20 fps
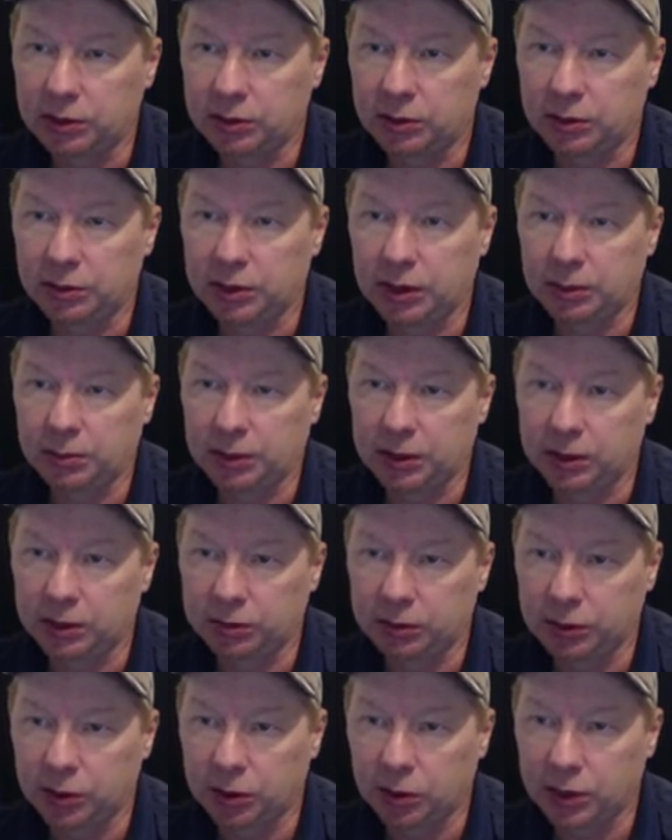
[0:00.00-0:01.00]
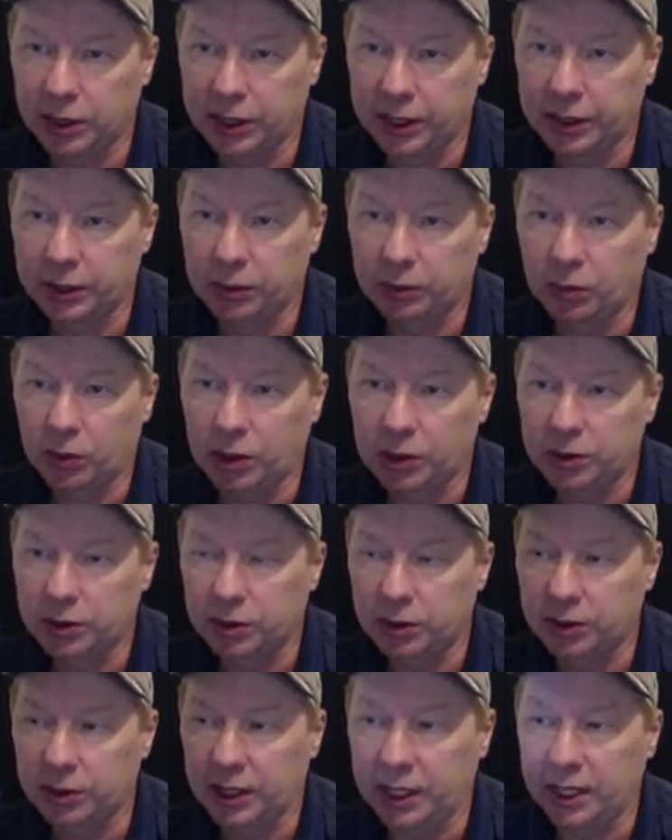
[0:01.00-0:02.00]
typically will go ahead and wash
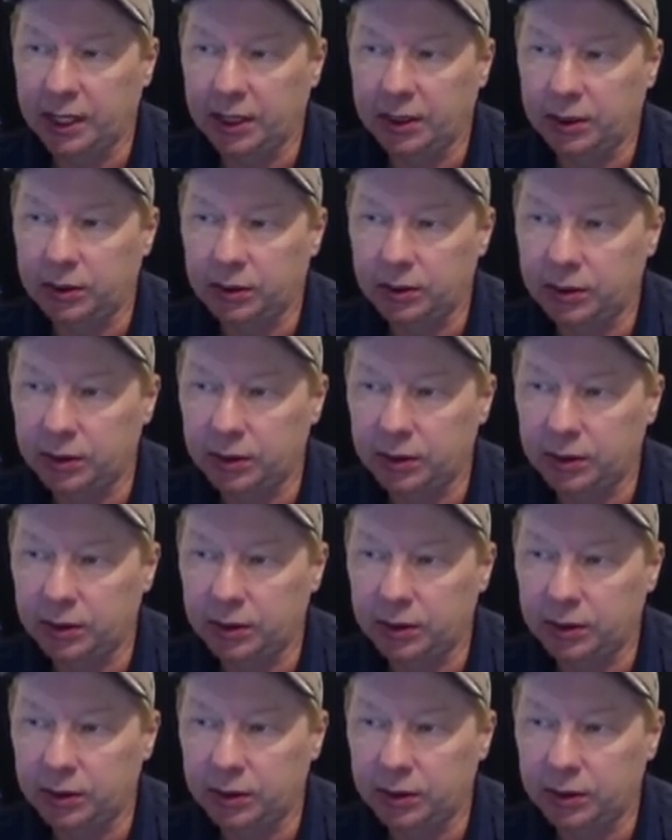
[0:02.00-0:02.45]
on down.